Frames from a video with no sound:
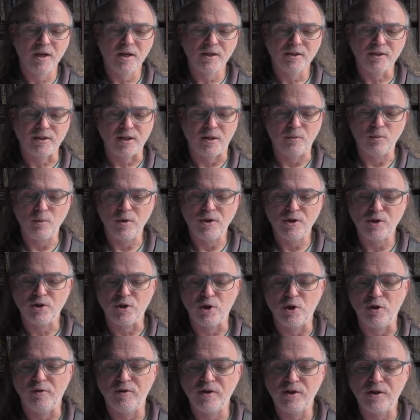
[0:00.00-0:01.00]
Some with
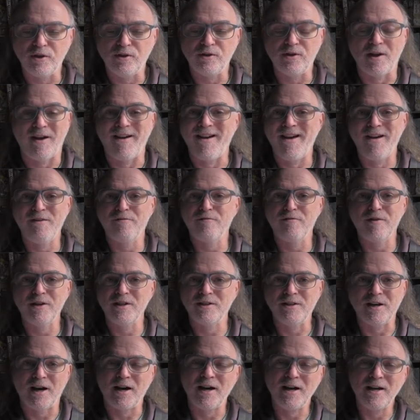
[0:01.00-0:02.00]
services every
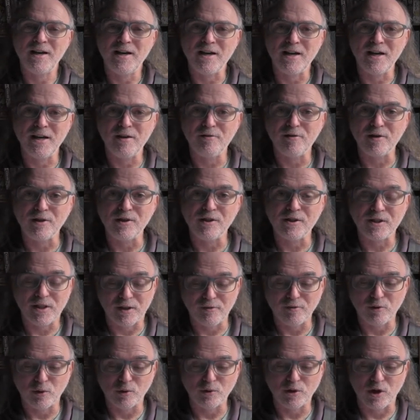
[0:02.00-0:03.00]
day, even
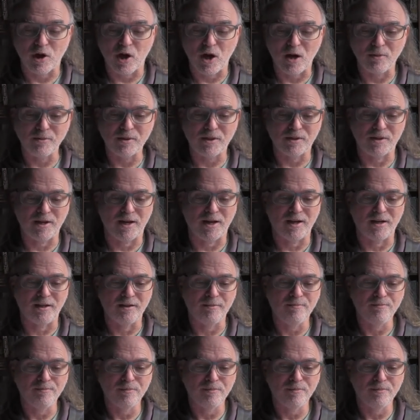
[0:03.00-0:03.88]
several times a day.